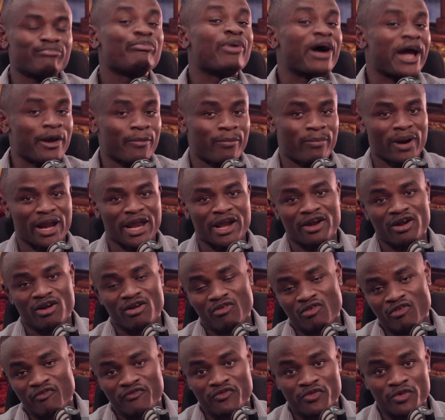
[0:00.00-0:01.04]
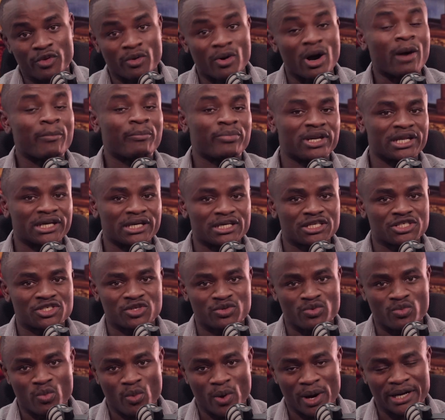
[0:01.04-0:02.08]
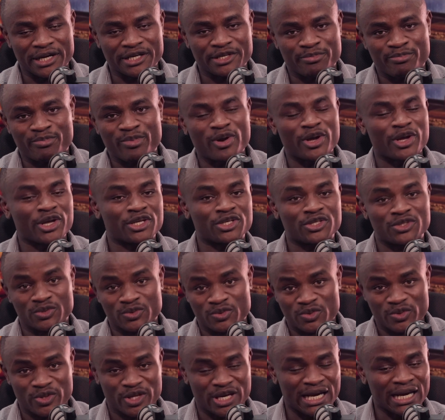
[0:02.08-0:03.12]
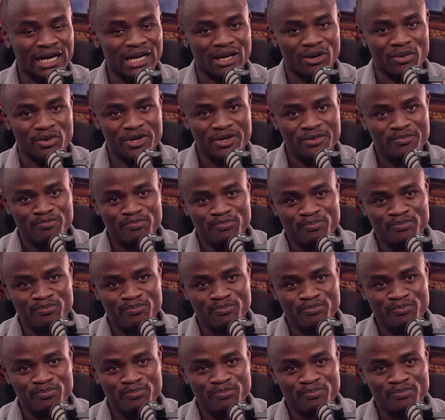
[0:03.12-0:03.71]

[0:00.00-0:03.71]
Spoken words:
pipeline of your application while deploying it into the cloud.